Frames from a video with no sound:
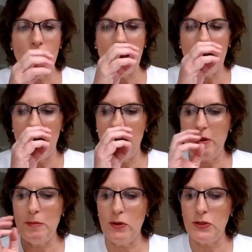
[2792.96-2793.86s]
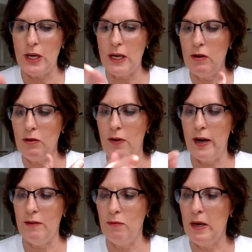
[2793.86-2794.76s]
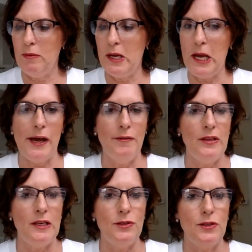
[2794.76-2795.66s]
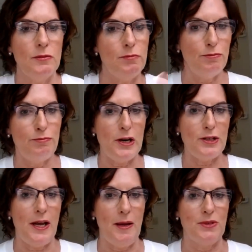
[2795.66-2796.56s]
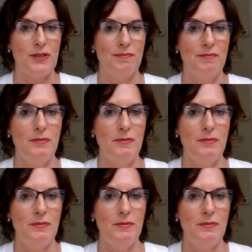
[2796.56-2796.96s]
do they uh, people stay notified of when we have these prayer times?